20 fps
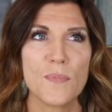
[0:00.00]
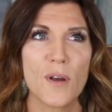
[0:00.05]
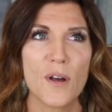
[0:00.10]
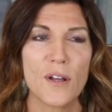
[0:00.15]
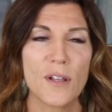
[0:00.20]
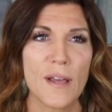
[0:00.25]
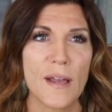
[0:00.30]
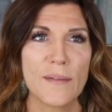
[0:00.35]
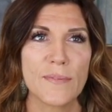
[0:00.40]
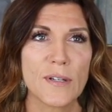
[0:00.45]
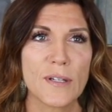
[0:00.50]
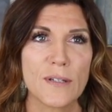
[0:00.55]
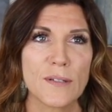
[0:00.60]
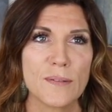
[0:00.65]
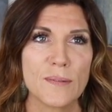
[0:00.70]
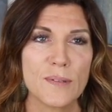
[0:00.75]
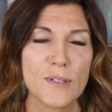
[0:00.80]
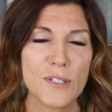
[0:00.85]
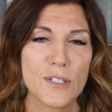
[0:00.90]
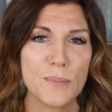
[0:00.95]
I'll have
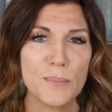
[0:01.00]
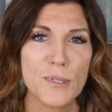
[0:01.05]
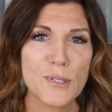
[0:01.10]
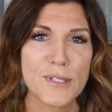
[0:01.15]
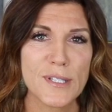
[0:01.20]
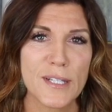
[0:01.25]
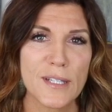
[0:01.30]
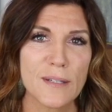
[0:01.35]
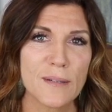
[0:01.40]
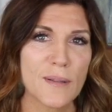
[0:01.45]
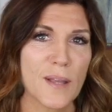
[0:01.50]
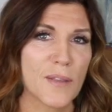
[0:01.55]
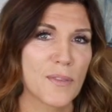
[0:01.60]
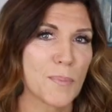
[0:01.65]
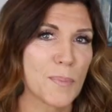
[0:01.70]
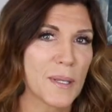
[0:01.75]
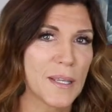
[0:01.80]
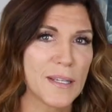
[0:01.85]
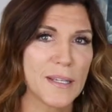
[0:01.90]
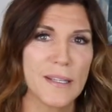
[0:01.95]
a little music at
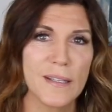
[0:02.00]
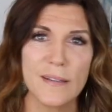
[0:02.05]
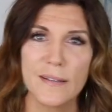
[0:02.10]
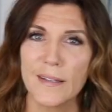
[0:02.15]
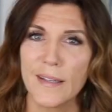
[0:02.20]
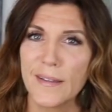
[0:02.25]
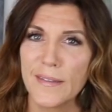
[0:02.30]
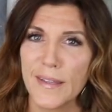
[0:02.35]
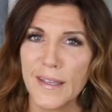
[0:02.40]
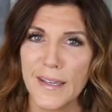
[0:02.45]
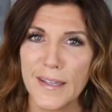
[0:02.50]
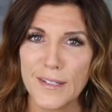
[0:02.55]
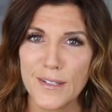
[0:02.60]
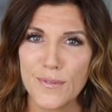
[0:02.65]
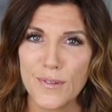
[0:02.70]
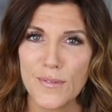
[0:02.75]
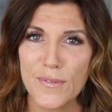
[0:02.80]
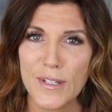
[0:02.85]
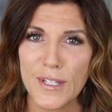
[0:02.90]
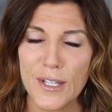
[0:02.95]
the beginning and the end
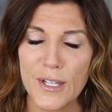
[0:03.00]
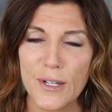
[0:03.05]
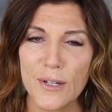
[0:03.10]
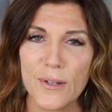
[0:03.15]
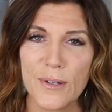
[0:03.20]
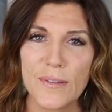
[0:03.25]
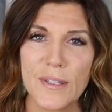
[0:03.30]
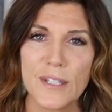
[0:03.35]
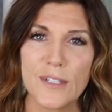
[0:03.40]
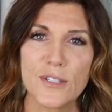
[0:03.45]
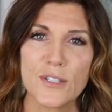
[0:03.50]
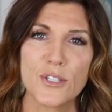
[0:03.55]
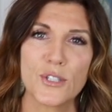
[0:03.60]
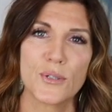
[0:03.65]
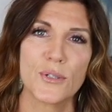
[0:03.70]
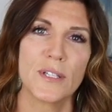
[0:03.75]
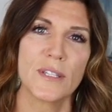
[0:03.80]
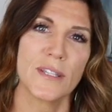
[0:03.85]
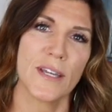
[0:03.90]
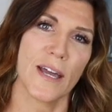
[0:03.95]
of the video, and then
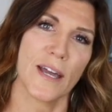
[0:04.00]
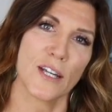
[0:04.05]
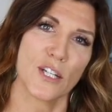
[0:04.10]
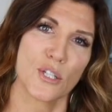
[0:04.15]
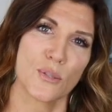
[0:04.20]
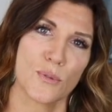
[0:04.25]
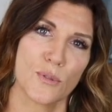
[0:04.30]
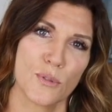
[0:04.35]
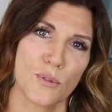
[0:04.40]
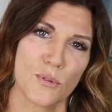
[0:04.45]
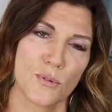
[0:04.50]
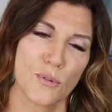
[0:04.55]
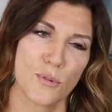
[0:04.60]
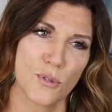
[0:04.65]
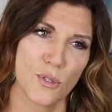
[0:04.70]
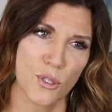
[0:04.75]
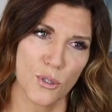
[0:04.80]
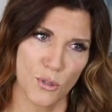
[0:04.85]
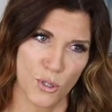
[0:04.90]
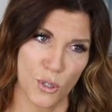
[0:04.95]
during the actual
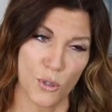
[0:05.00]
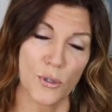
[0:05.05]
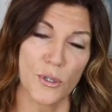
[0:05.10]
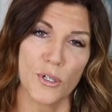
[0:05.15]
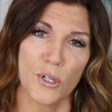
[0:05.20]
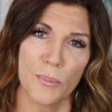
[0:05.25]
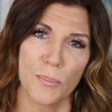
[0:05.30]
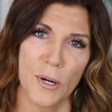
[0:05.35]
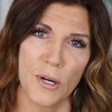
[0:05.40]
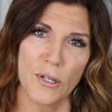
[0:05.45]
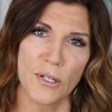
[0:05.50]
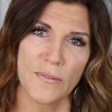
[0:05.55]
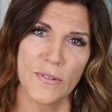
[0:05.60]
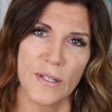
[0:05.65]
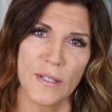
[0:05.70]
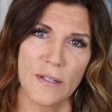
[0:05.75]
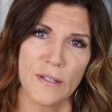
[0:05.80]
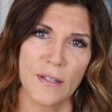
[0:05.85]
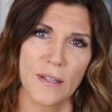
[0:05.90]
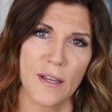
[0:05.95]
tutorial part of
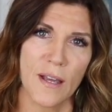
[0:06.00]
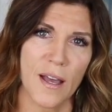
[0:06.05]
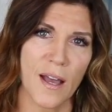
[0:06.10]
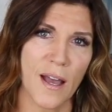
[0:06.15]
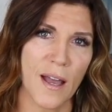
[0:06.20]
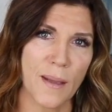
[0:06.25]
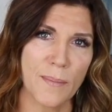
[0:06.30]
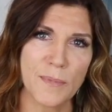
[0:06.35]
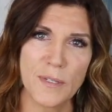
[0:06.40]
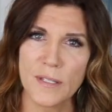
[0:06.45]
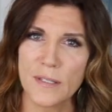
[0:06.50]
it, I'm